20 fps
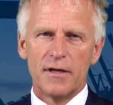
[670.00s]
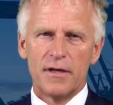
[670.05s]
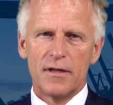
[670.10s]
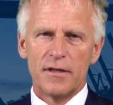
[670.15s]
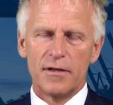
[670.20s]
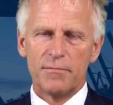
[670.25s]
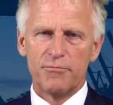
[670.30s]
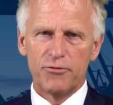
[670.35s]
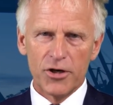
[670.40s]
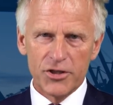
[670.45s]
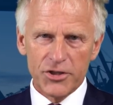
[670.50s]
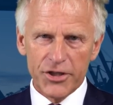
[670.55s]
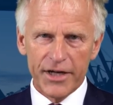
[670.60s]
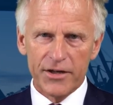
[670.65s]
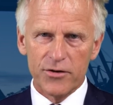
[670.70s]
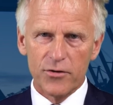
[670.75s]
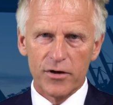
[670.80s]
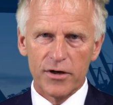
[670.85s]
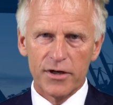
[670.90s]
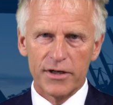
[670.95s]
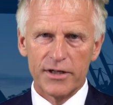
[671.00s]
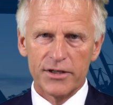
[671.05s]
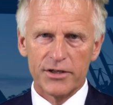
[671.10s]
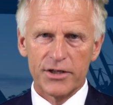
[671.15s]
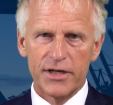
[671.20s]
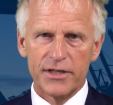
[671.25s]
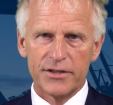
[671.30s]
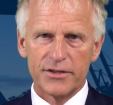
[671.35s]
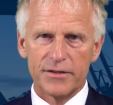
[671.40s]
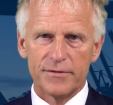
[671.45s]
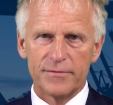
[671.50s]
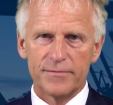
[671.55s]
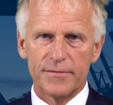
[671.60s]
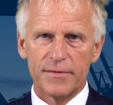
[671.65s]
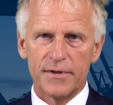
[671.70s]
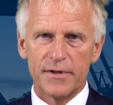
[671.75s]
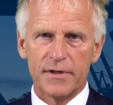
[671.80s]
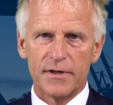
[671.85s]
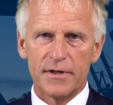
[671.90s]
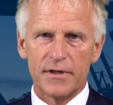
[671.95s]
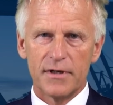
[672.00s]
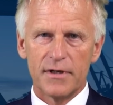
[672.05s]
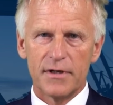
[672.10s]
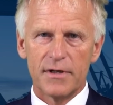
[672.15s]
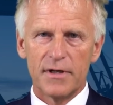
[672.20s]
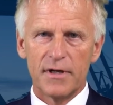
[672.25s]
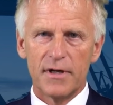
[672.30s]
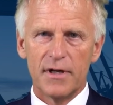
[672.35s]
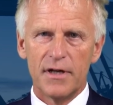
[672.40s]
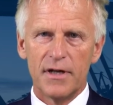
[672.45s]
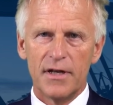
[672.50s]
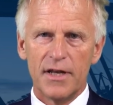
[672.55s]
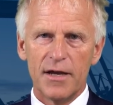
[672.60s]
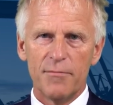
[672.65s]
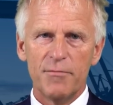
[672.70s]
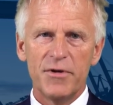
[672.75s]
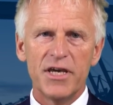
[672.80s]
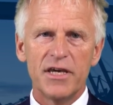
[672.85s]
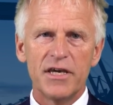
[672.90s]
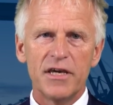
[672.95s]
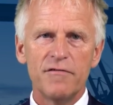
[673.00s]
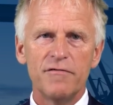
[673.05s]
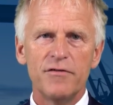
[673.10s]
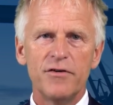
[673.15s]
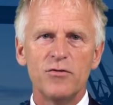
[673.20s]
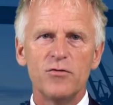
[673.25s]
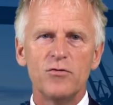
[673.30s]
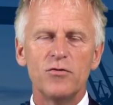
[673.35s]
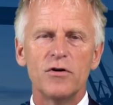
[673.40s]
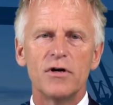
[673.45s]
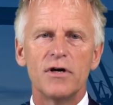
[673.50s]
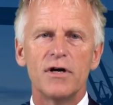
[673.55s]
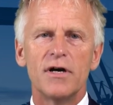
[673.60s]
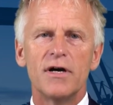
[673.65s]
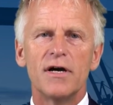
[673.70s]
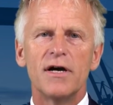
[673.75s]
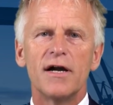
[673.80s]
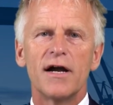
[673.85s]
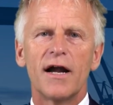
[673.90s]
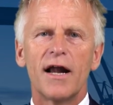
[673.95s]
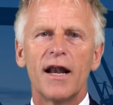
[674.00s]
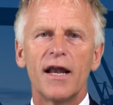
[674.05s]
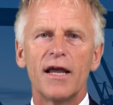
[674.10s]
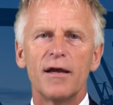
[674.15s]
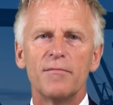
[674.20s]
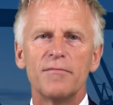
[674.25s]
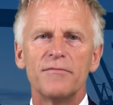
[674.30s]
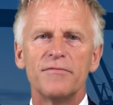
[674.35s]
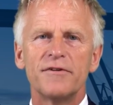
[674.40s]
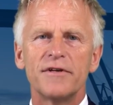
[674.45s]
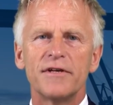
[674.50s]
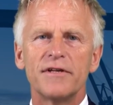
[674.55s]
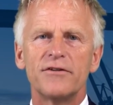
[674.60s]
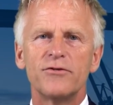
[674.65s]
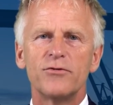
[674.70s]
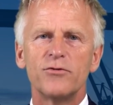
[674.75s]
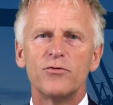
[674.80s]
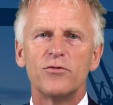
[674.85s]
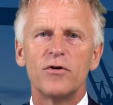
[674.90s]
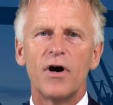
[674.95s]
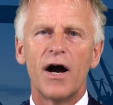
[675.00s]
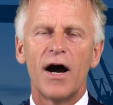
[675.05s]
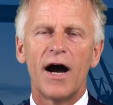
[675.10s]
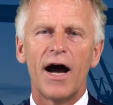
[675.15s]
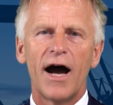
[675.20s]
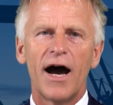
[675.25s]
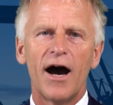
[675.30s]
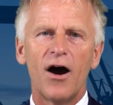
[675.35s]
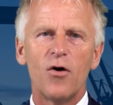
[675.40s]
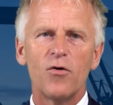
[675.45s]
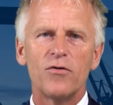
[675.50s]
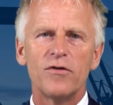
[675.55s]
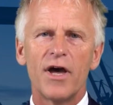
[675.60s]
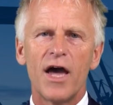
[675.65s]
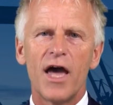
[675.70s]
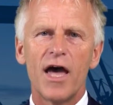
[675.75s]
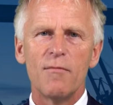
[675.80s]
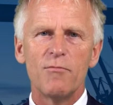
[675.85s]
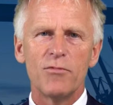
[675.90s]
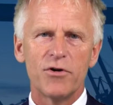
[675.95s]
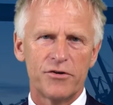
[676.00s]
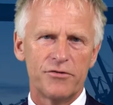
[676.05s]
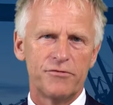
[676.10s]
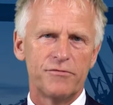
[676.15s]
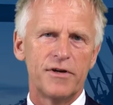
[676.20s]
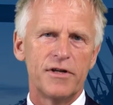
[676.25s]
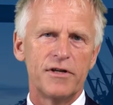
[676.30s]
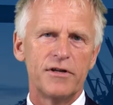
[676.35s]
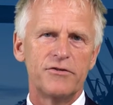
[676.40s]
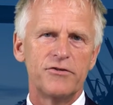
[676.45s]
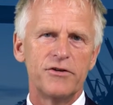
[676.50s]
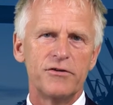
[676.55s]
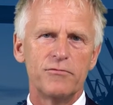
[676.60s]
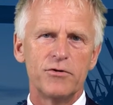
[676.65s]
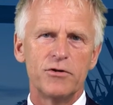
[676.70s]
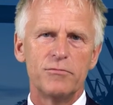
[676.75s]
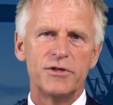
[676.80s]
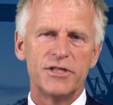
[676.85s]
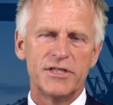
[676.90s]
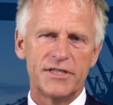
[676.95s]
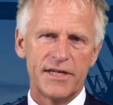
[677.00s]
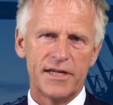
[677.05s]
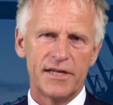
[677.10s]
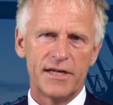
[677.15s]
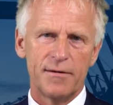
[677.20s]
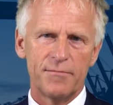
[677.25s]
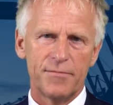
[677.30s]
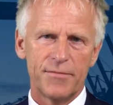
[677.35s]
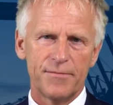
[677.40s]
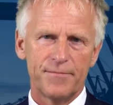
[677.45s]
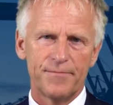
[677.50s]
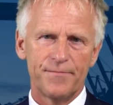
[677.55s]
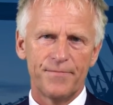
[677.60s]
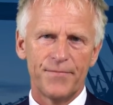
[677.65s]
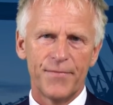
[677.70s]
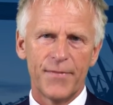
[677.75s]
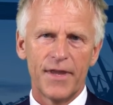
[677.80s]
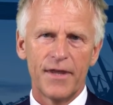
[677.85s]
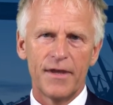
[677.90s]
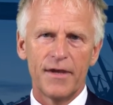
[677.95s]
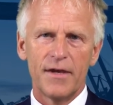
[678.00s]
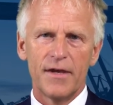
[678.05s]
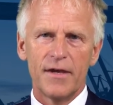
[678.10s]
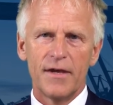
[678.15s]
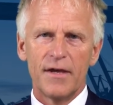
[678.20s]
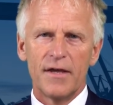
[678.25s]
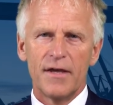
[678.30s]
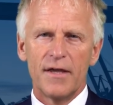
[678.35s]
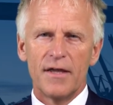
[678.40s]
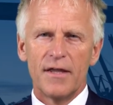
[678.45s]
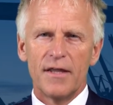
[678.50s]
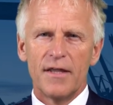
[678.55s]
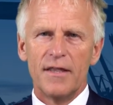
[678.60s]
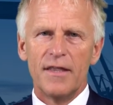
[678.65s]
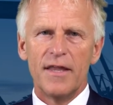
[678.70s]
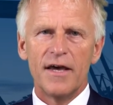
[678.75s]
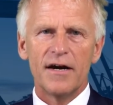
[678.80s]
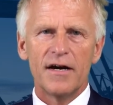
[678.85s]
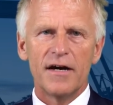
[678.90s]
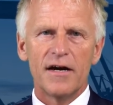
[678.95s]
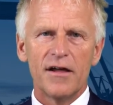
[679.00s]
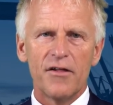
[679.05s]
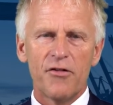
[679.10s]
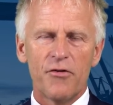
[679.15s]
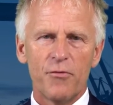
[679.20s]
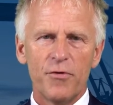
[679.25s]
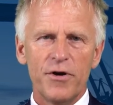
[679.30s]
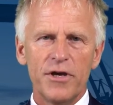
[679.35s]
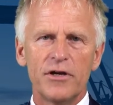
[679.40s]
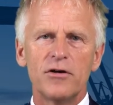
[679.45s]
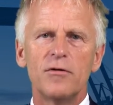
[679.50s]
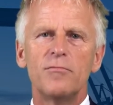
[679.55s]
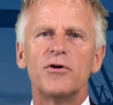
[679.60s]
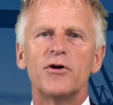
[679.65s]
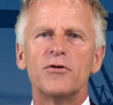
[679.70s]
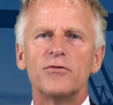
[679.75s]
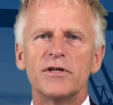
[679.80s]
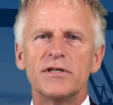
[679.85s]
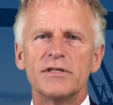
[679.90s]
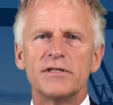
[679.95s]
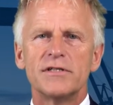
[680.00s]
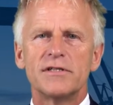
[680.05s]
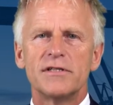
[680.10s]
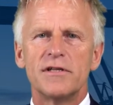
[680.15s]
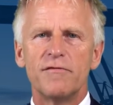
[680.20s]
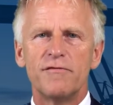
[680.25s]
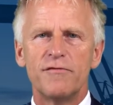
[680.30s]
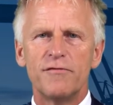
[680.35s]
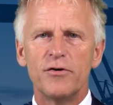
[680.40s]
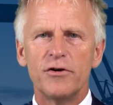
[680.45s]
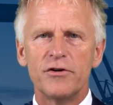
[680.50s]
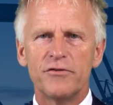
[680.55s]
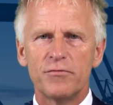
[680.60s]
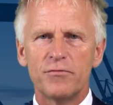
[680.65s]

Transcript: The project organization. Let me give you a glimpse into how the Hamburg strategy will be set up. There are three components. The first